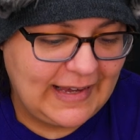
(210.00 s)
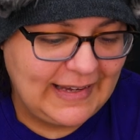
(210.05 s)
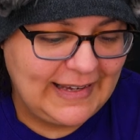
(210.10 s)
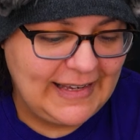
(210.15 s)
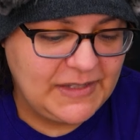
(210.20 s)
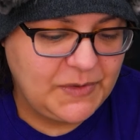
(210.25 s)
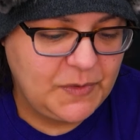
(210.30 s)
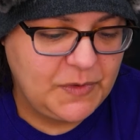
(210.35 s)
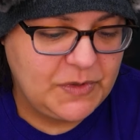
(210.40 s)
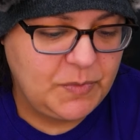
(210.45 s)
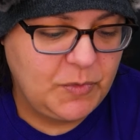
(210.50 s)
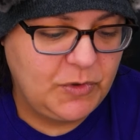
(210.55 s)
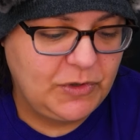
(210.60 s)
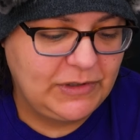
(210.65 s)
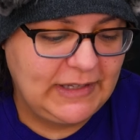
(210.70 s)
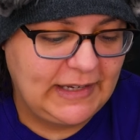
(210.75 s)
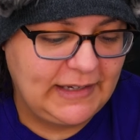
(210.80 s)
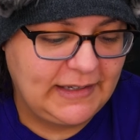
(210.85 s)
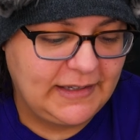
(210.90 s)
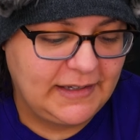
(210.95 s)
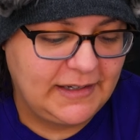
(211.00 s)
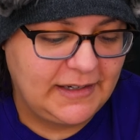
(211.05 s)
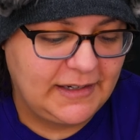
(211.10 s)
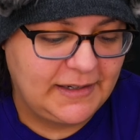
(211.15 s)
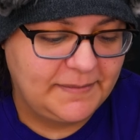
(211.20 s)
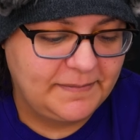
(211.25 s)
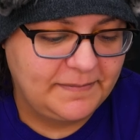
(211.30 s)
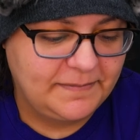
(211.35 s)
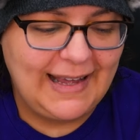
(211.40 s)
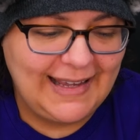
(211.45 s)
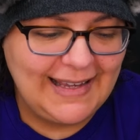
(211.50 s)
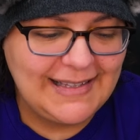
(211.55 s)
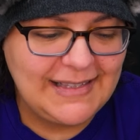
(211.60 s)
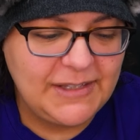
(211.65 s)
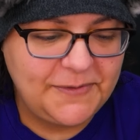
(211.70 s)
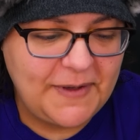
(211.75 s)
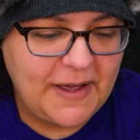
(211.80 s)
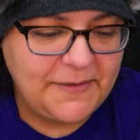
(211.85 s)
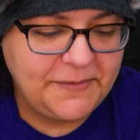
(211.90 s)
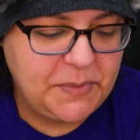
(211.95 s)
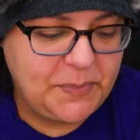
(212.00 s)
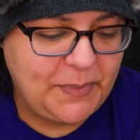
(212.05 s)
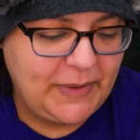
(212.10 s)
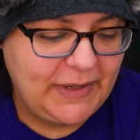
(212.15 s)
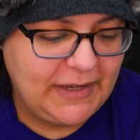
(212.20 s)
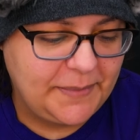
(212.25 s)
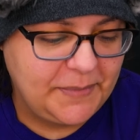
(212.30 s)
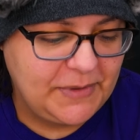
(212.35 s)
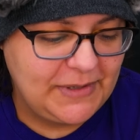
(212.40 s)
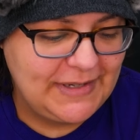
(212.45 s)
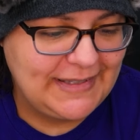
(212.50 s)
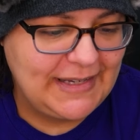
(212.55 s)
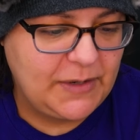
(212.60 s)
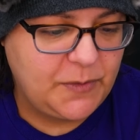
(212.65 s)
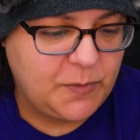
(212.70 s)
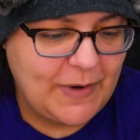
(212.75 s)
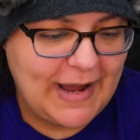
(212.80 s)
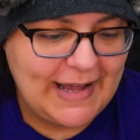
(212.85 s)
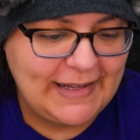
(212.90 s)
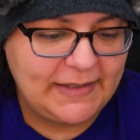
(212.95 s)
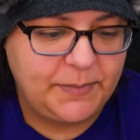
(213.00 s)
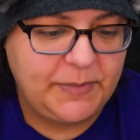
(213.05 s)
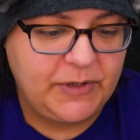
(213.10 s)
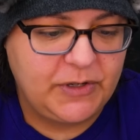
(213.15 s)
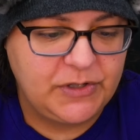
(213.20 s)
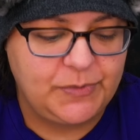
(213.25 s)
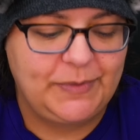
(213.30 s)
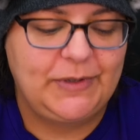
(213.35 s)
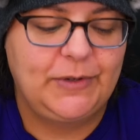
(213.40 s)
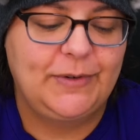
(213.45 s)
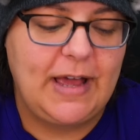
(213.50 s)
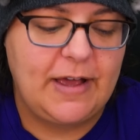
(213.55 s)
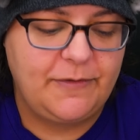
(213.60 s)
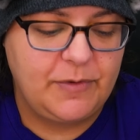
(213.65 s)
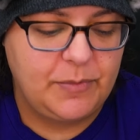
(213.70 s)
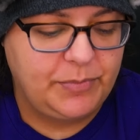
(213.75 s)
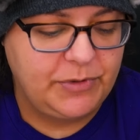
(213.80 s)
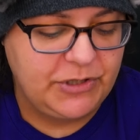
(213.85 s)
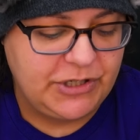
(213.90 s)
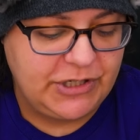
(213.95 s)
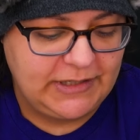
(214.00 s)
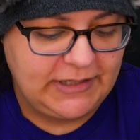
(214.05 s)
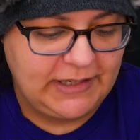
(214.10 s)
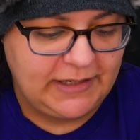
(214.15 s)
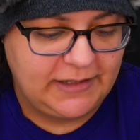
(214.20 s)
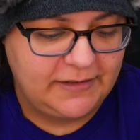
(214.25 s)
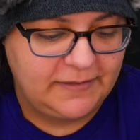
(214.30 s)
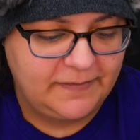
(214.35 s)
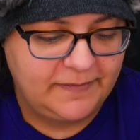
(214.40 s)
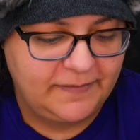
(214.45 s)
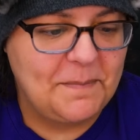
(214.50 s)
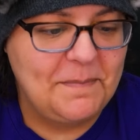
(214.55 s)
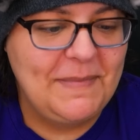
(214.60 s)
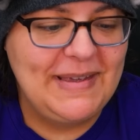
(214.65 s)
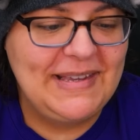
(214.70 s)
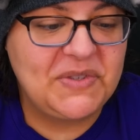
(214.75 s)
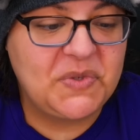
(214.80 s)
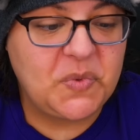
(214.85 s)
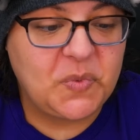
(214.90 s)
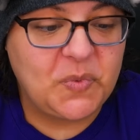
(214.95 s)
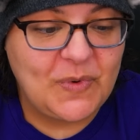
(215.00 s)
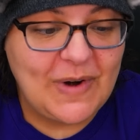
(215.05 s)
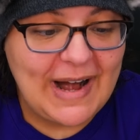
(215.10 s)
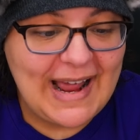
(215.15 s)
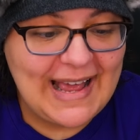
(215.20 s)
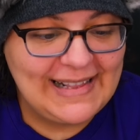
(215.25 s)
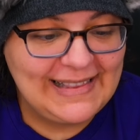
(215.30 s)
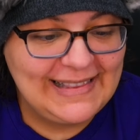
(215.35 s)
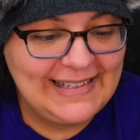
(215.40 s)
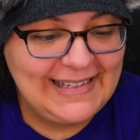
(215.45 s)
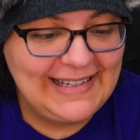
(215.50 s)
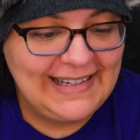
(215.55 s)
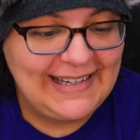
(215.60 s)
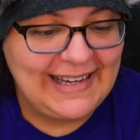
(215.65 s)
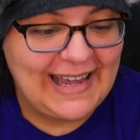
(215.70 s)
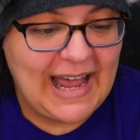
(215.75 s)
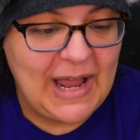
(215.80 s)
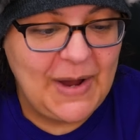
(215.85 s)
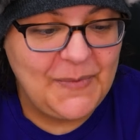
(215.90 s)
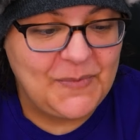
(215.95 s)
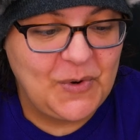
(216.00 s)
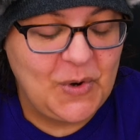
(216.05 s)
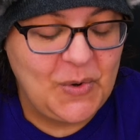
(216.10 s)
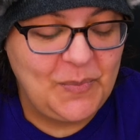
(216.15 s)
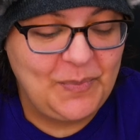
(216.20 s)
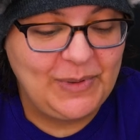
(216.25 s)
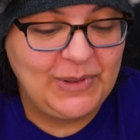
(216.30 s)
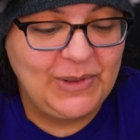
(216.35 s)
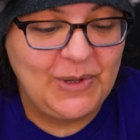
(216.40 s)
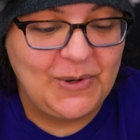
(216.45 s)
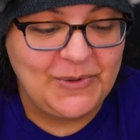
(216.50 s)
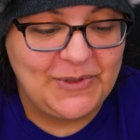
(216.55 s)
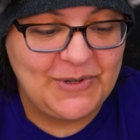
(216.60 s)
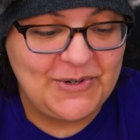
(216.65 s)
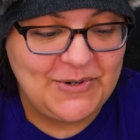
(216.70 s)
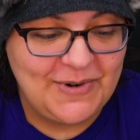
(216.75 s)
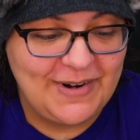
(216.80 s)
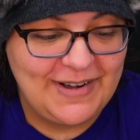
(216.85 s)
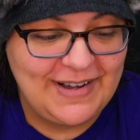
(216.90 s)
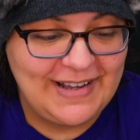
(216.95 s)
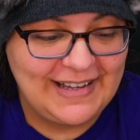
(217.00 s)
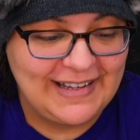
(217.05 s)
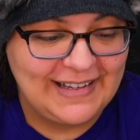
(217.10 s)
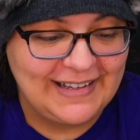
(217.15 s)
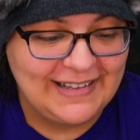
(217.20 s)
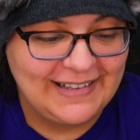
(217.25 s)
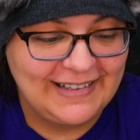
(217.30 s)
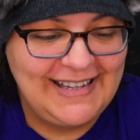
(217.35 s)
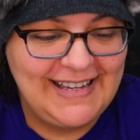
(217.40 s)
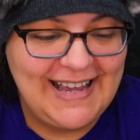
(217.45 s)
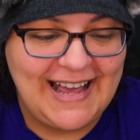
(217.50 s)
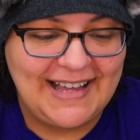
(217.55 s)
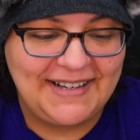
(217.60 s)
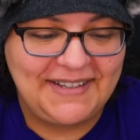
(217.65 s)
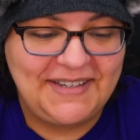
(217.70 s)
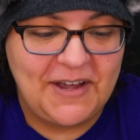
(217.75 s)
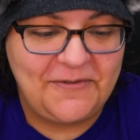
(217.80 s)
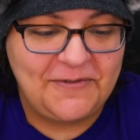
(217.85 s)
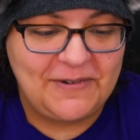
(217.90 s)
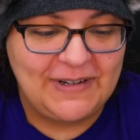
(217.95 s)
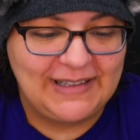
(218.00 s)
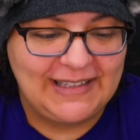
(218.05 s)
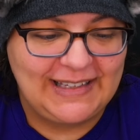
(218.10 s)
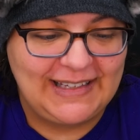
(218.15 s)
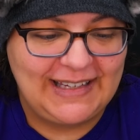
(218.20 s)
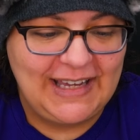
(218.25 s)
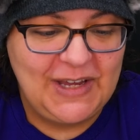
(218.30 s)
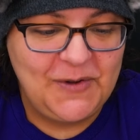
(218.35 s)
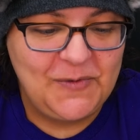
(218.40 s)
I guess it was more like a, I guess if I have to pick, I'm gonna say rat because we don't have a bushy tail. Miz Ratley, I wrote below the drawing. Yeah, definitely.